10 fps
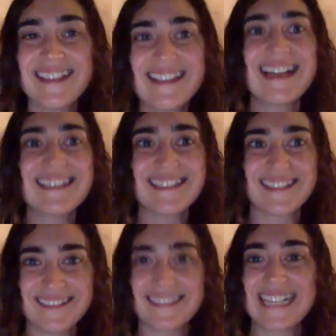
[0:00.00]
that
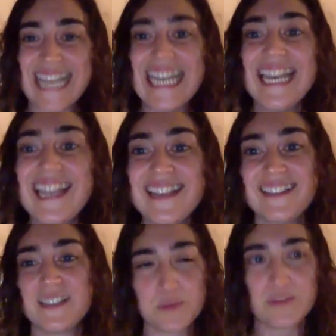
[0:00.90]
can
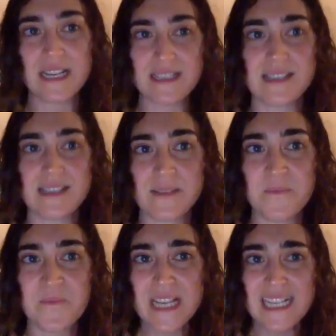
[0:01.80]
lead to racism.